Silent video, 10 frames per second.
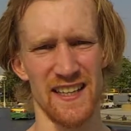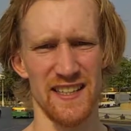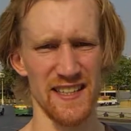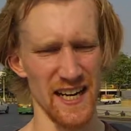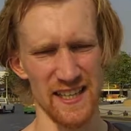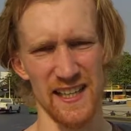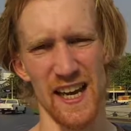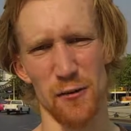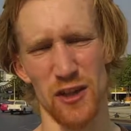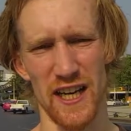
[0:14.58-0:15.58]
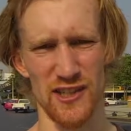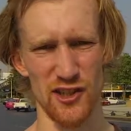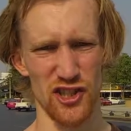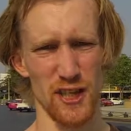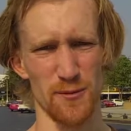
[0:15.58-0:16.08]
day-to-day
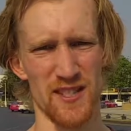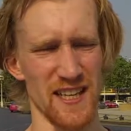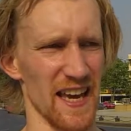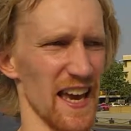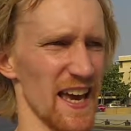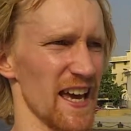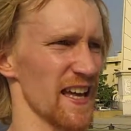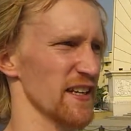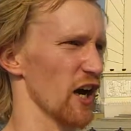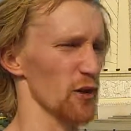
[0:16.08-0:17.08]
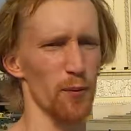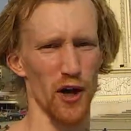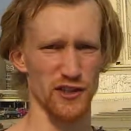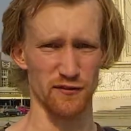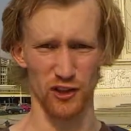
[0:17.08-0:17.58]
relationships and other
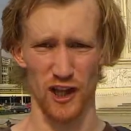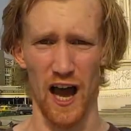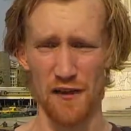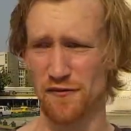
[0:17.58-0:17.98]
parts of your life.